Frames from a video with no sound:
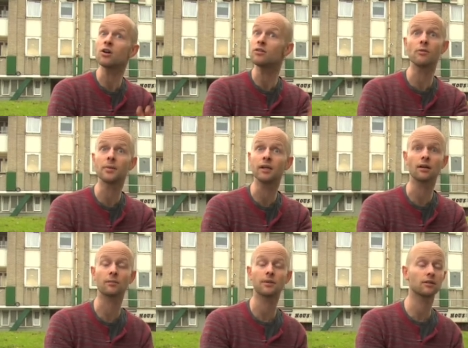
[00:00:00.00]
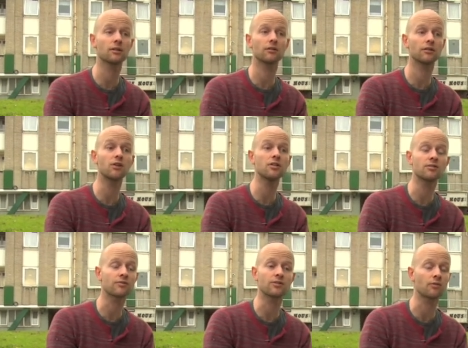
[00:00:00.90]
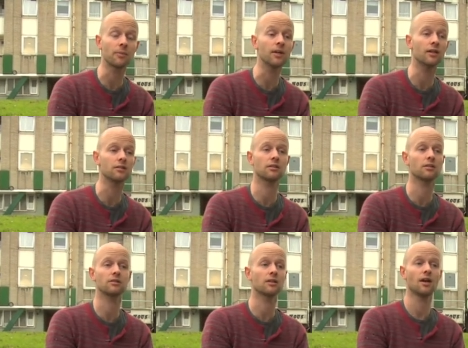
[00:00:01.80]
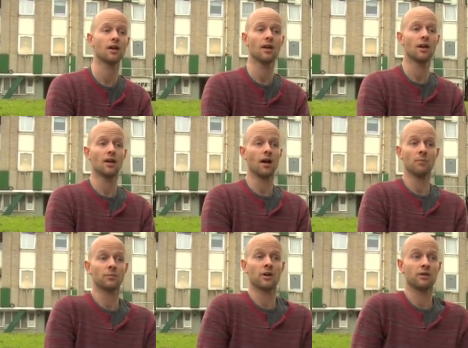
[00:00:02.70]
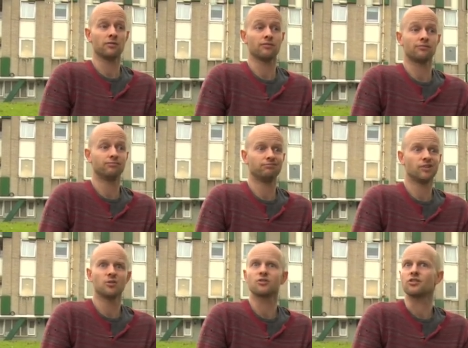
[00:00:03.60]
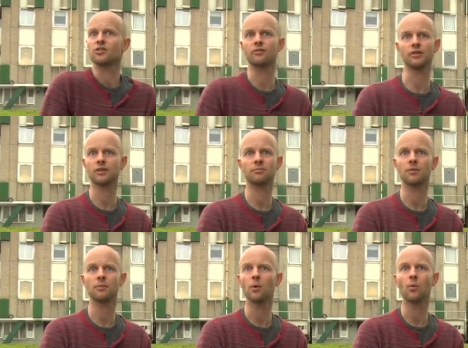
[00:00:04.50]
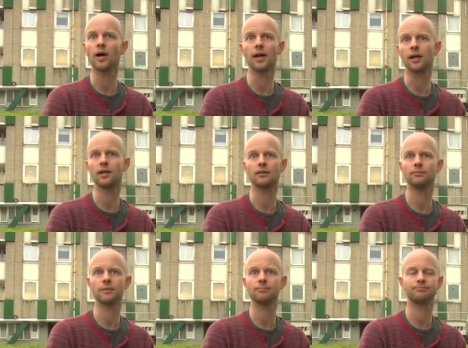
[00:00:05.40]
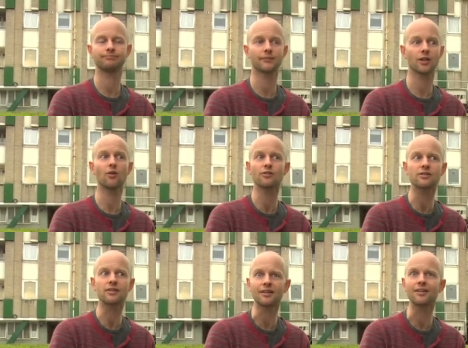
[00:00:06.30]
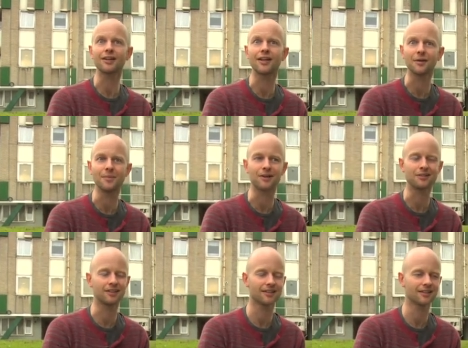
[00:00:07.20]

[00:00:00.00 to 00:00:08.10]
only for me, the only difference for me is that I'm kind of conscious of it, I'm, I'm aware, I'm constantly thinking about it.